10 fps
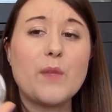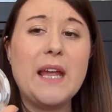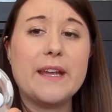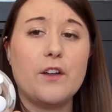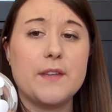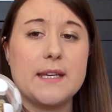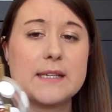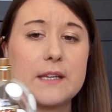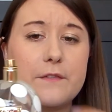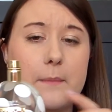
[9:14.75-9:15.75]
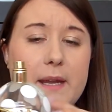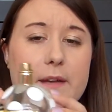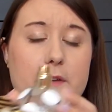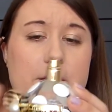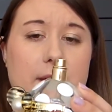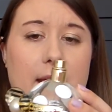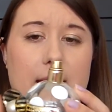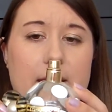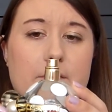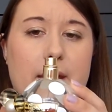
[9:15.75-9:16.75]
I got this for my anniversary
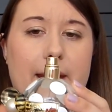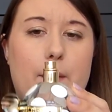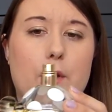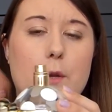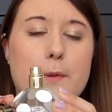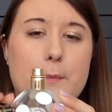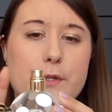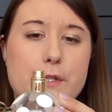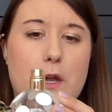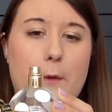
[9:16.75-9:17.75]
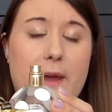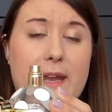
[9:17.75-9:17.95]
and it ran out a couple of months ago,